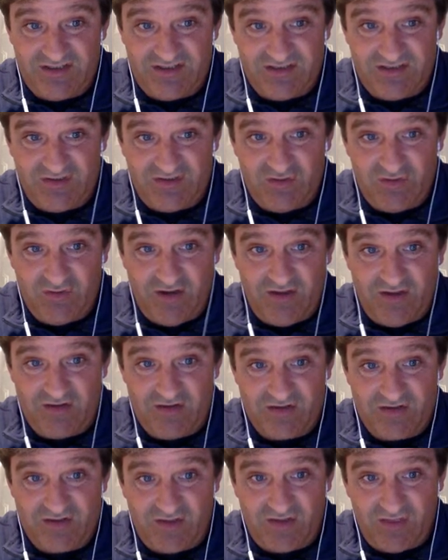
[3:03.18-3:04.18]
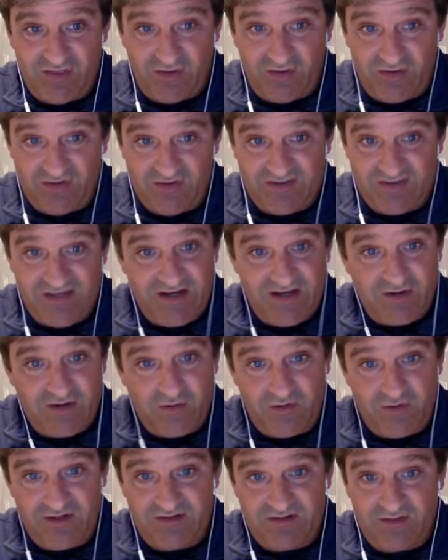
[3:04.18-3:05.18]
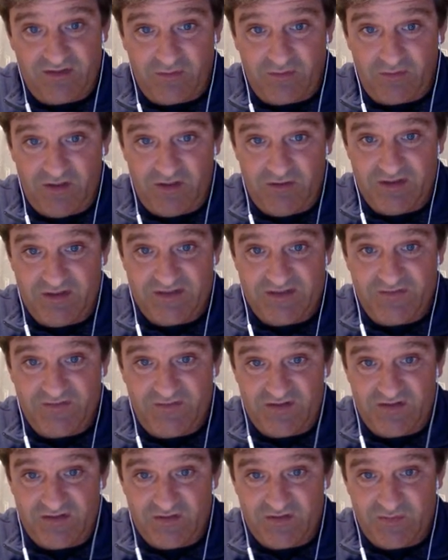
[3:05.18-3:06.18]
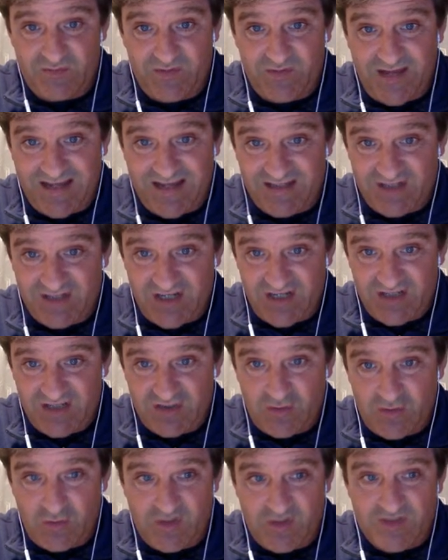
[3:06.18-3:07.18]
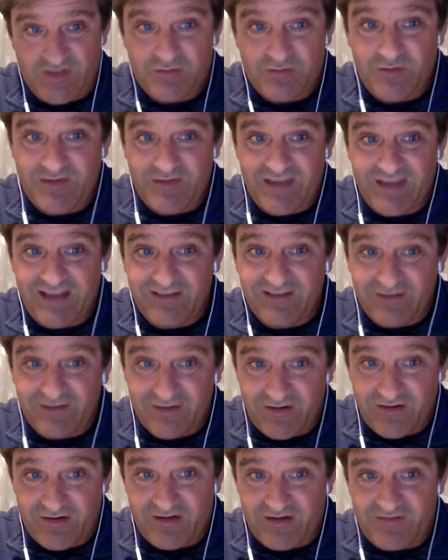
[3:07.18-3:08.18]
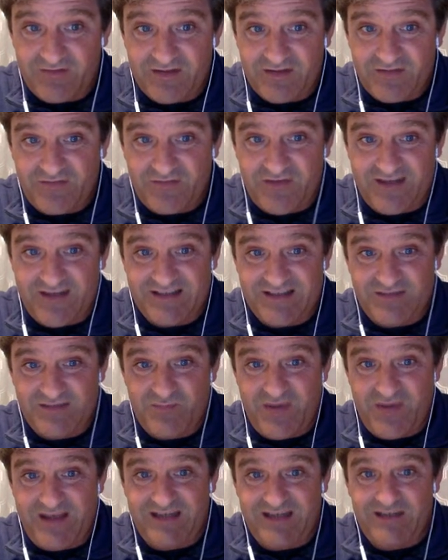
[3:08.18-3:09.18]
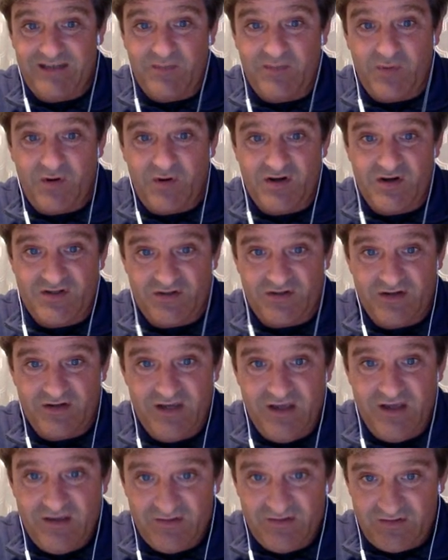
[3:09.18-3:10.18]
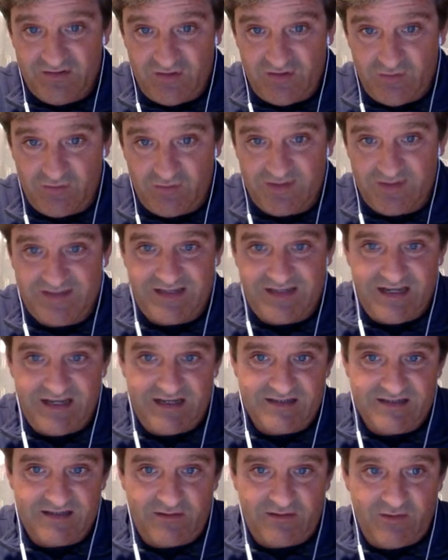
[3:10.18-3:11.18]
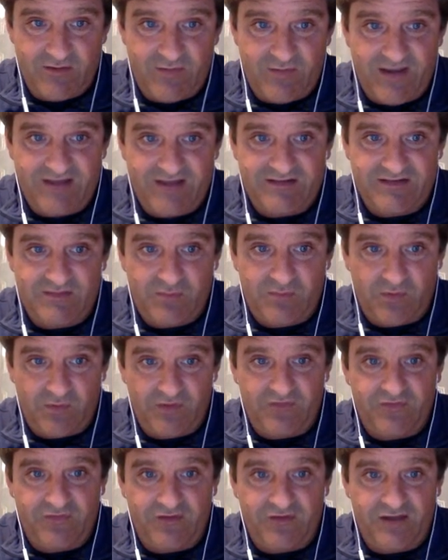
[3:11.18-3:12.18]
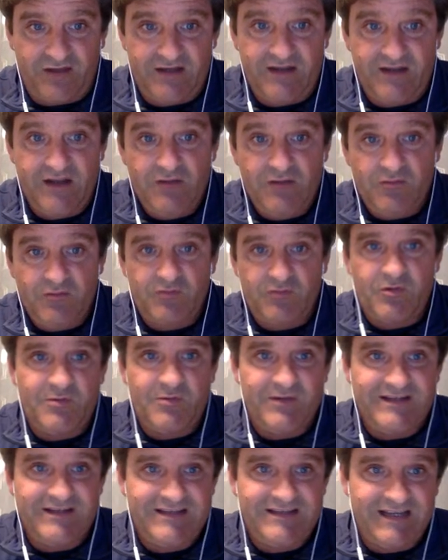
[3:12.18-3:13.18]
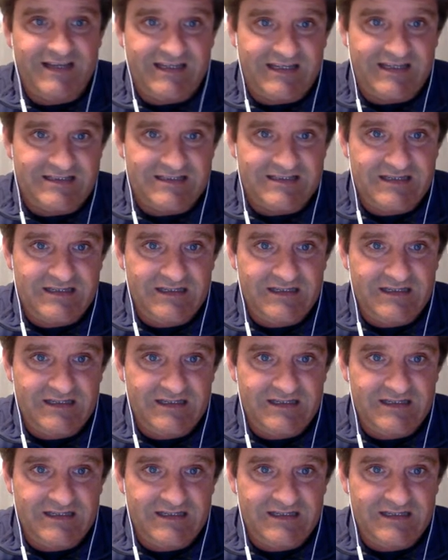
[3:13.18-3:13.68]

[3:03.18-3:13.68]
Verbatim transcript: and two others Thursday, according to three U.S. officials, but had to change course when they learned of the defendant's impending departure. The two were detained as they were about to board a flight with one-way tickets.